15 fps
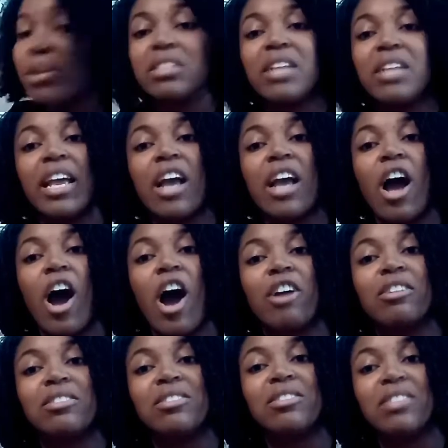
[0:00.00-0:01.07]
to take
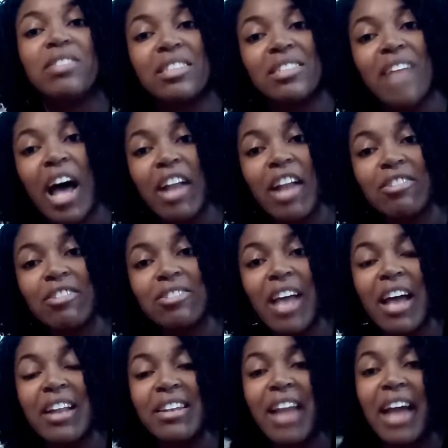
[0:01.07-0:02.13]
our
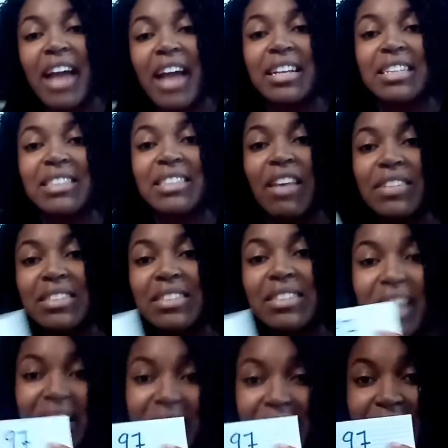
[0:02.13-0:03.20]

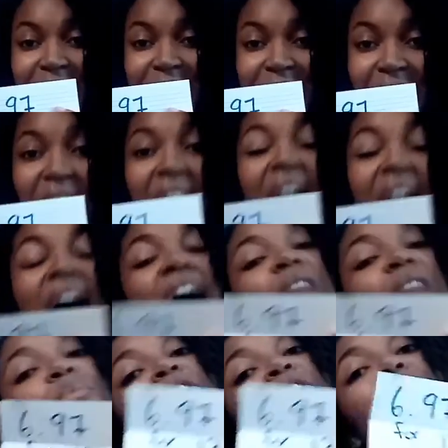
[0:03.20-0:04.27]
$6.97
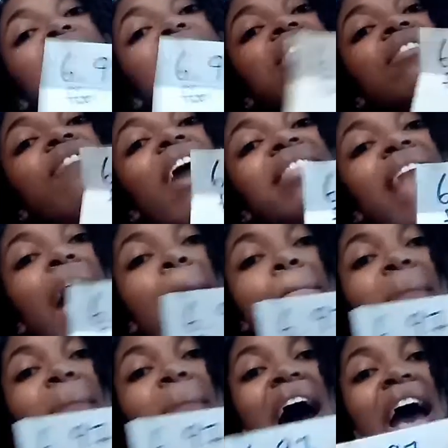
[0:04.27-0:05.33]
and we're going to divide that
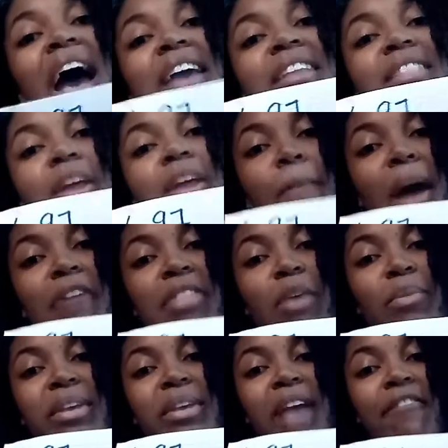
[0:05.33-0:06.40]
by the amount
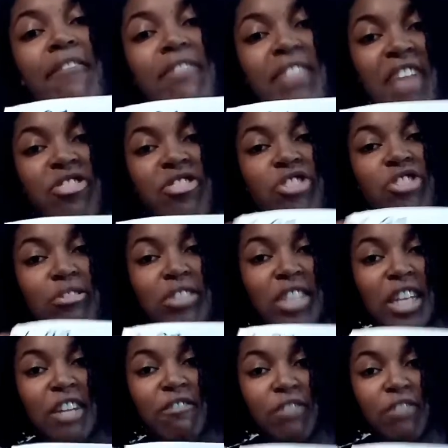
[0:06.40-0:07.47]
that we got for that
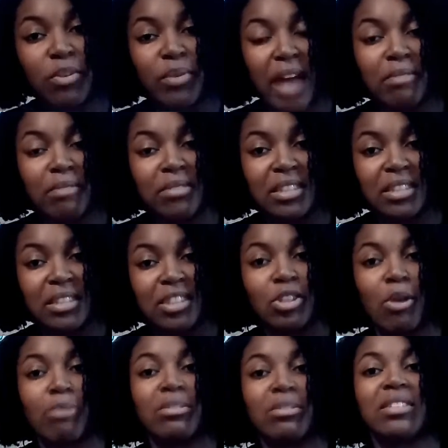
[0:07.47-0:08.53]
13 fluid ounces.
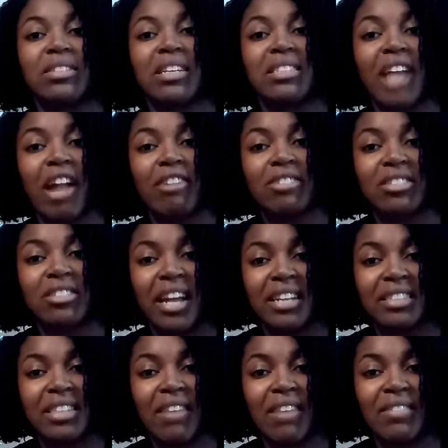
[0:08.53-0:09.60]
So
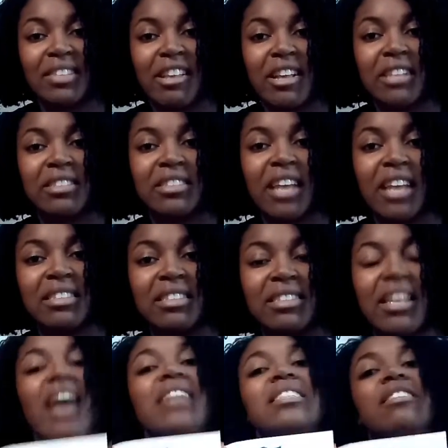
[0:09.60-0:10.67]
$6.97
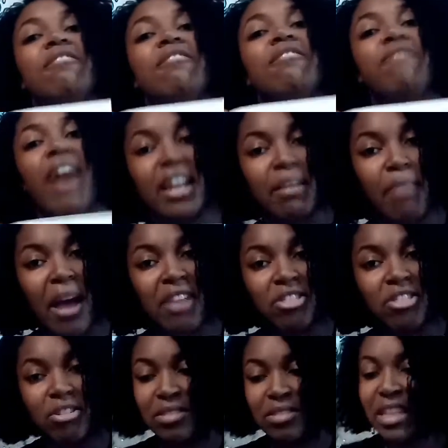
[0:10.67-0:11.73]
divided by
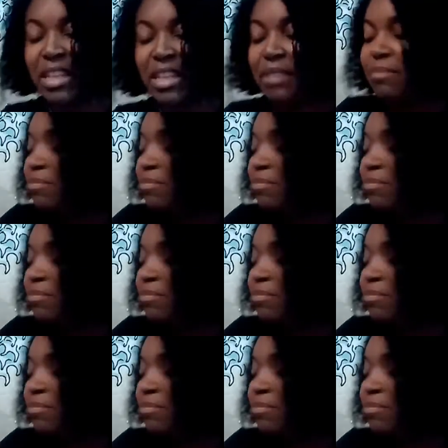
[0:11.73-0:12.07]
13.